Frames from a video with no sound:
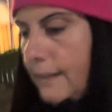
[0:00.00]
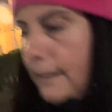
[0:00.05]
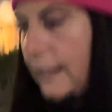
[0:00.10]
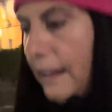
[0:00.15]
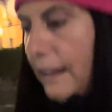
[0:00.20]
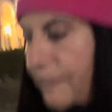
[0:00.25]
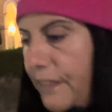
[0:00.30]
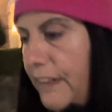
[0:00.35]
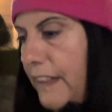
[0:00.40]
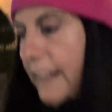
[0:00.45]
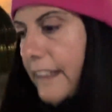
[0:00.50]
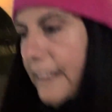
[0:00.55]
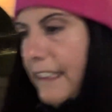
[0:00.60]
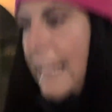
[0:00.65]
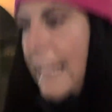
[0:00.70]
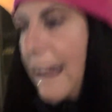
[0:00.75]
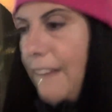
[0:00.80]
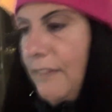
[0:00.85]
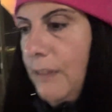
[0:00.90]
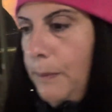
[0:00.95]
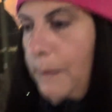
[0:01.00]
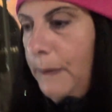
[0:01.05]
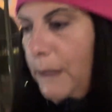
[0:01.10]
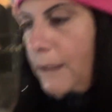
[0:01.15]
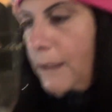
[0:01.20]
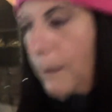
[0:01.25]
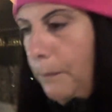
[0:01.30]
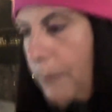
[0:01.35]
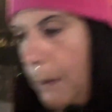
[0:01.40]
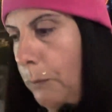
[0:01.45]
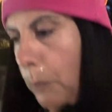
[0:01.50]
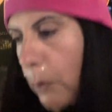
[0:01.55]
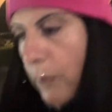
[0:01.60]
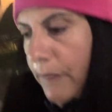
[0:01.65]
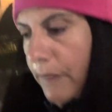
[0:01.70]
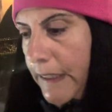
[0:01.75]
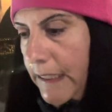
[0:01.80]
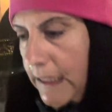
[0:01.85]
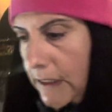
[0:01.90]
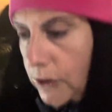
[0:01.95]
I feel like there have to be a little bit more
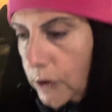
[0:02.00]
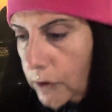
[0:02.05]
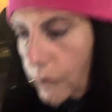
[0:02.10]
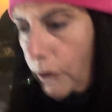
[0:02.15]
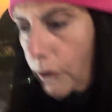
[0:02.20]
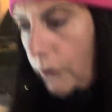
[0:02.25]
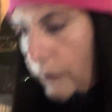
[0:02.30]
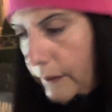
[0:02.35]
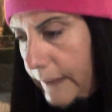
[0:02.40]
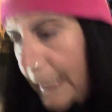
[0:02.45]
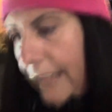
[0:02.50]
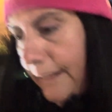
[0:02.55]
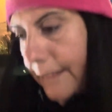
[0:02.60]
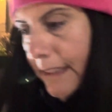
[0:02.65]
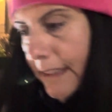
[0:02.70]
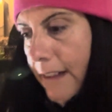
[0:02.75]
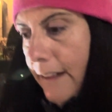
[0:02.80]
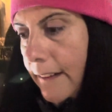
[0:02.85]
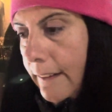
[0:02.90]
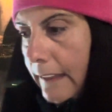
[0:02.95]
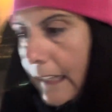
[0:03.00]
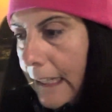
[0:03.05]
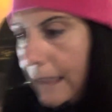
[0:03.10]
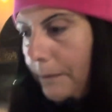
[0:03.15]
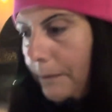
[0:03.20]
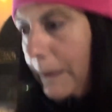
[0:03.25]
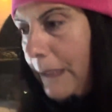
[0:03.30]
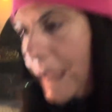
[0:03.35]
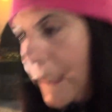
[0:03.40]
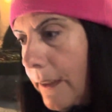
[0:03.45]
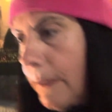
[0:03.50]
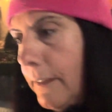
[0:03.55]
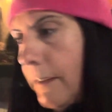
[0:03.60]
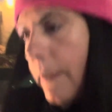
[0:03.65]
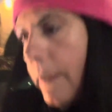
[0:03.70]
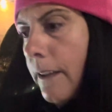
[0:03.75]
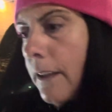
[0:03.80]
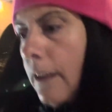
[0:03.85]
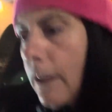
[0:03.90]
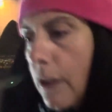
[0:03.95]
financial nerds out there like me
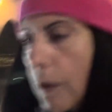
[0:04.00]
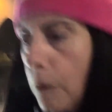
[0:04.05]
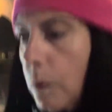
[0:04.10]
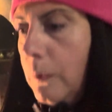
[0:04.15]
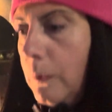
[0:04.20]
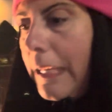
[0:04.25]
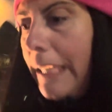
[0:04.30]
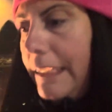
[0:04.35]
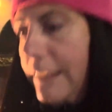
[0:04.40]
who like